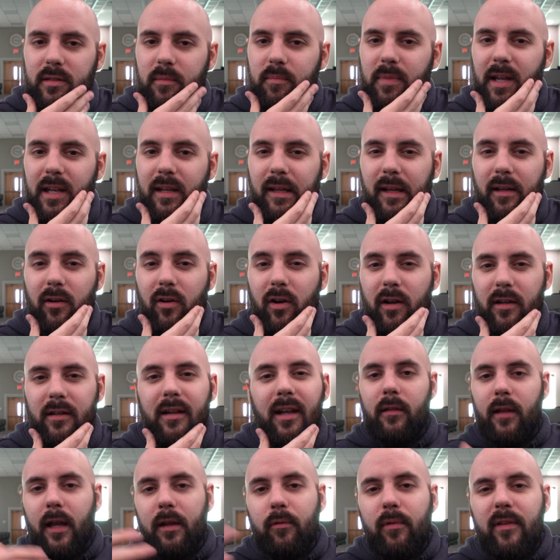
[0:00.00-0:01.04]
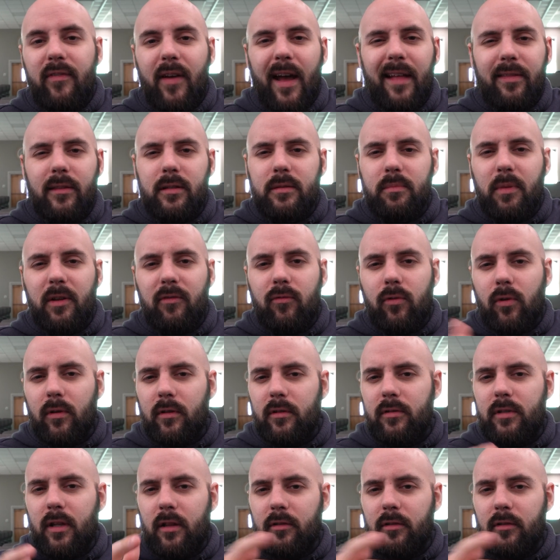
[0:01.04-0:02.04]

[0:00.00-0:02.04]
depending on, like we've had this before, there's